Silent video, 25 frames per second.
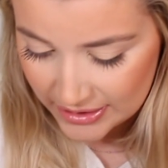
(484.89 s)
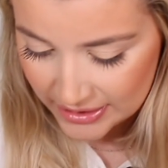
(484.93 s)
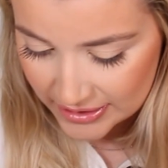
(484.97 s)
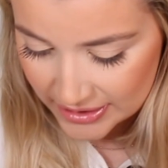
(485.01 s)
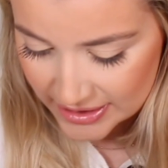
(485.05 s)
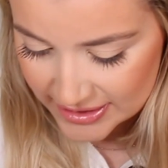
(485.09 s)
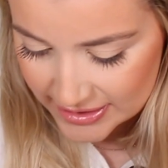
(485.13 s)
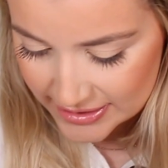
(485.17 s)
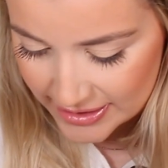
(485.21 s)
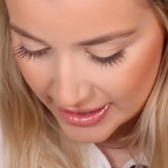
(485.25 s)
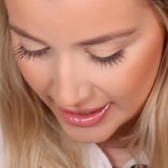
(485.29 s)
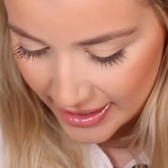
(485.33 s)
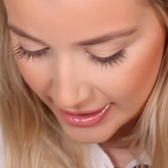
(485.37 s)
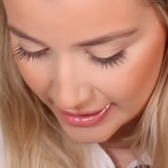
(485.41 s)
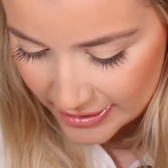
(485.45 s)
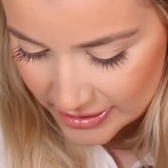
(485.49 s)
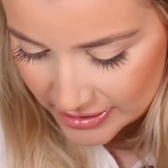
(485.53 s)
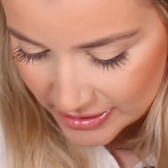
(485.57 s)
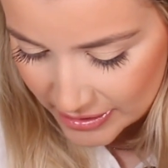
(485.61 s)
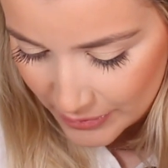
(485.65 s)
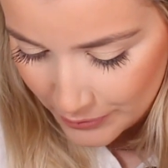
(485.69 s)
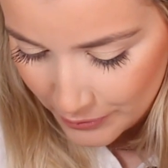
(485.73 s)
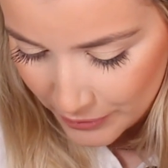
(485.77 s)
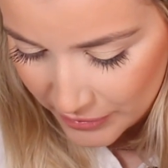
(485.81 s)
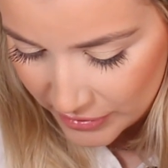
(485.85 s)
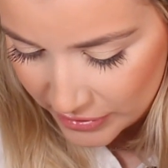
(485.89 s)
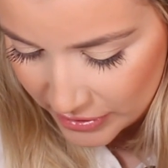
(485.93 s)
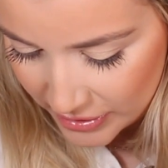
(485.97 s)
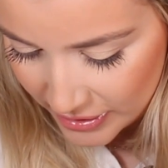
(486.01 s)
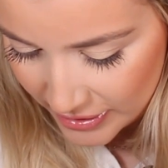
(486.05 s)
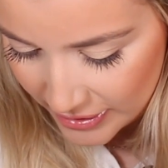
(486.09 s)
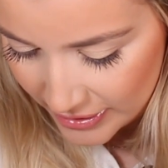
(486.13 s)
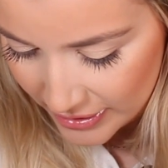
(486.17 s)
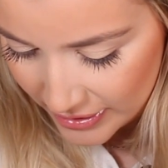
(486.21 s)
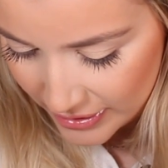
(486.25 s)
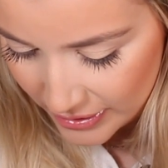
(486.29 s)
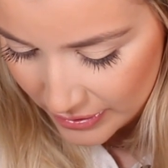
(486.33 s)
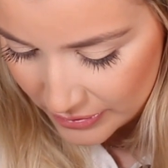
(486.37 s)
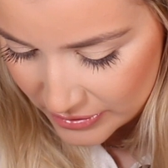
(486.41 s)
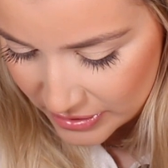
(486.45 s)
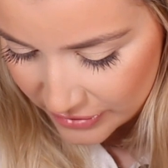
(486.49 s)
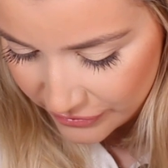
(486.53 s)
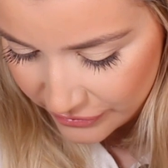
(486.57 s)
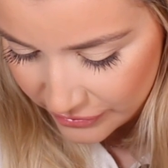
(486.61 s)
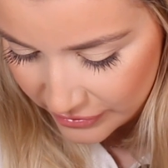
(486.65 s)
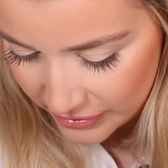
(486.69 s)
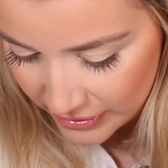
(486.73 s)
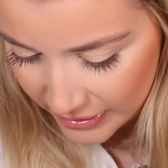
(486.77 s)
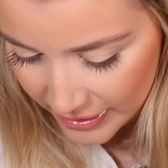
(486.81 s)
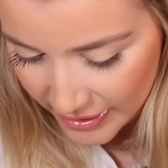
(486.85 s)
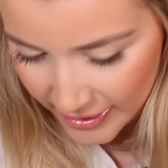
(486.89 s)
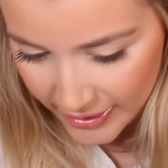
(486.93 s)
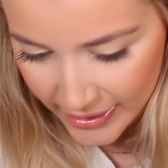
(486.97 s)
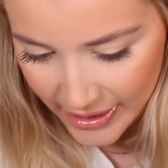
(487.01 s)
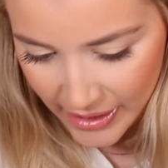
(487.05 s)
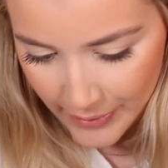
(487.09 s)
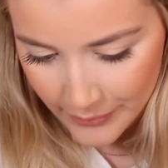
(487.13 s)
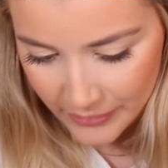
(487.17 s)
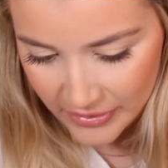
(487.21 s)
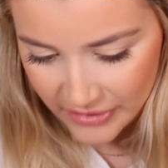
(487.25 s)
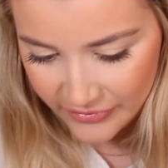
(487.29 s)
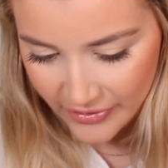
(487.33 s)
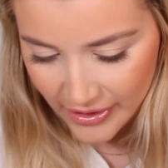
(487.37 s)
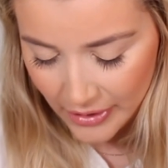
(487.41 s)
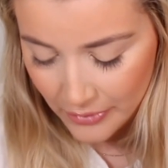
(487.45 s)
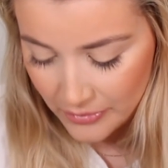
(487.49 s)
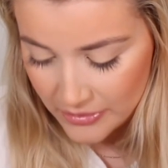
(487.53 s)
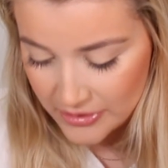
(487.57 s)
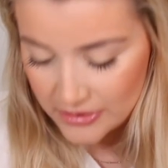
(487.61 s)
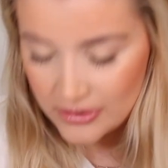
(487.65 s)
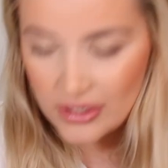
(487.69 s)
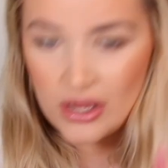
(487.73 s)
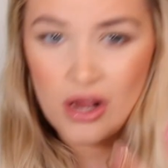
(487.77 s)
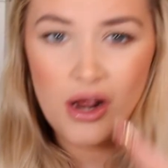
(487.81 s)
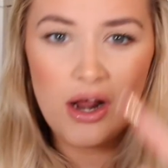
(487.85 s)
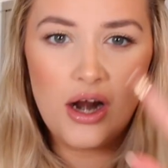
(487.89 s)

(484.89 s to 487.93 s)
this is actually beautiful. I can't believe that I was...